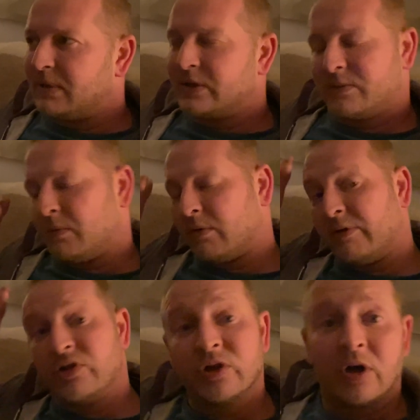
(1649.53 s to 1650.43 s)
Belle tomorrow,
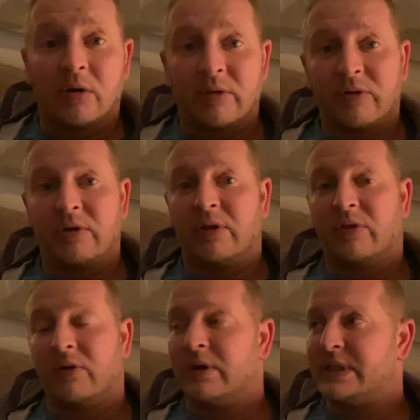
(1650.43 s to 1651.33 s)
as you know, at
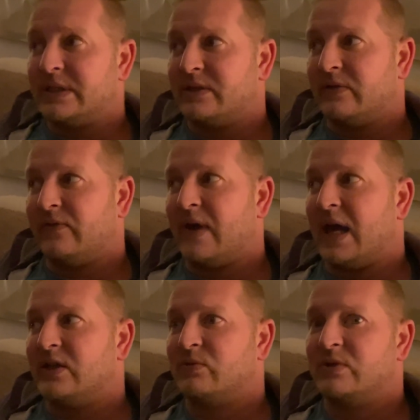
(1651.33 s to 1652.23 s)
3:30 to the
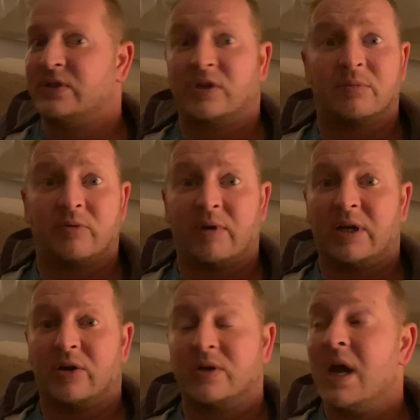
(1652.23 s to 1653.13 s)
vets, which is gonna be really
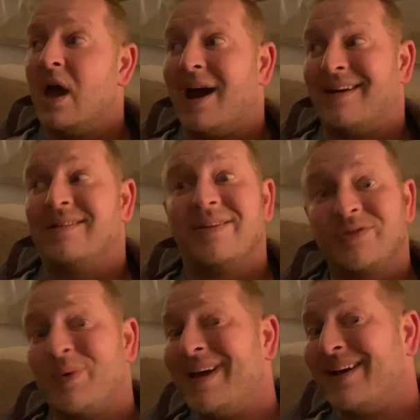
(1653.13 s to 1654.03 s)
good. And I'm gonna have
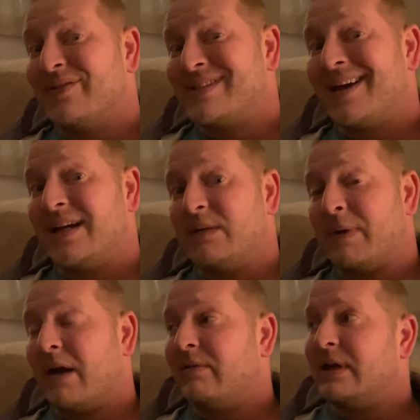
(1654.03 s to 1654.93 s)
to wait outside,
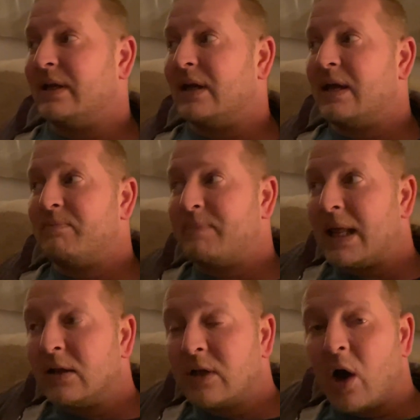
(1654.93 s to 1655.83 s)
apparently, and let
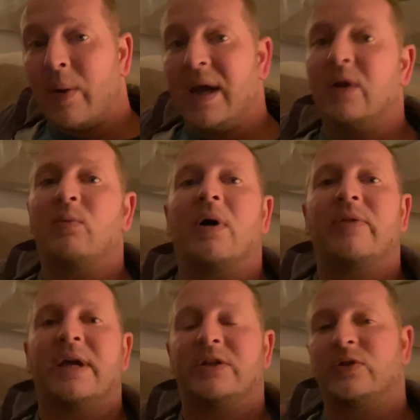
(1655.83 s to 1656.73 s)
Belle go in while
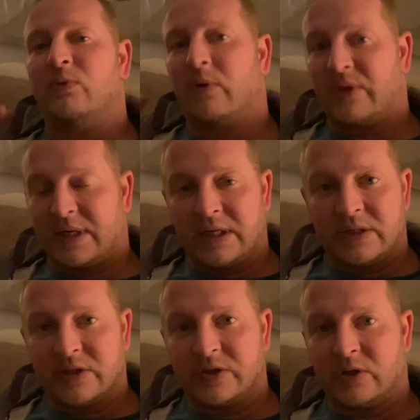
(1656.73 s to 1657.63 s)
they do what they need
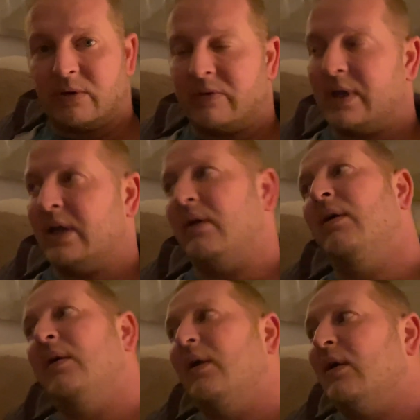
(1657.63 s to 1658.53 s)
to do and then
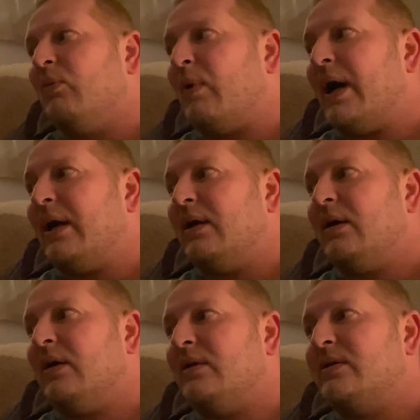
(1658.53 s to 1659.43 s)
wait
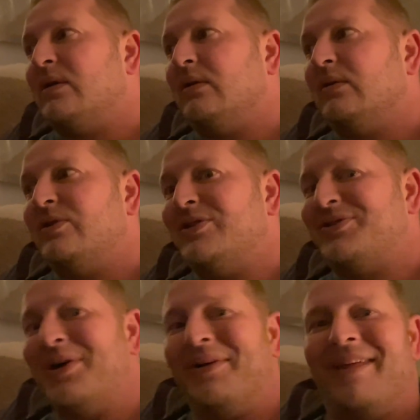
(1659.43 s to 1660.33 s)
until she's
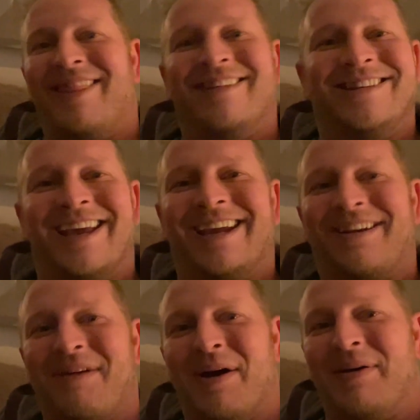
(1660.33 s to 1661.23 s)
done and then take her out